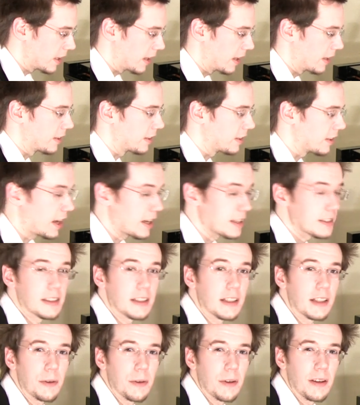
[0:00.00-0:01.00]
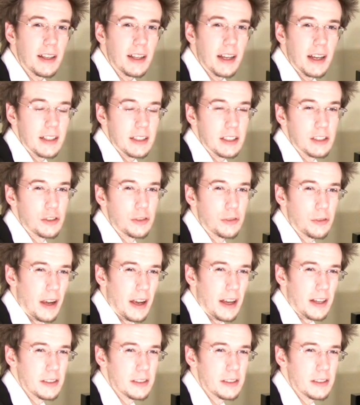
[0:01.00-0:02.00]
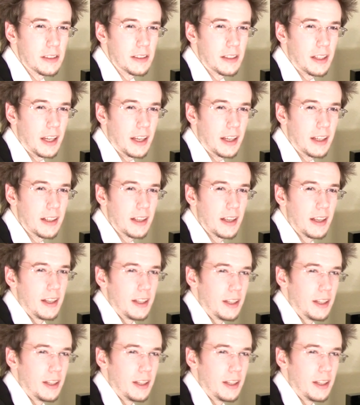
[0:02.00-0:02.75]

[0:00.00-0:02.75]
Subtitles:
And the last thing you want to get is stress, okay?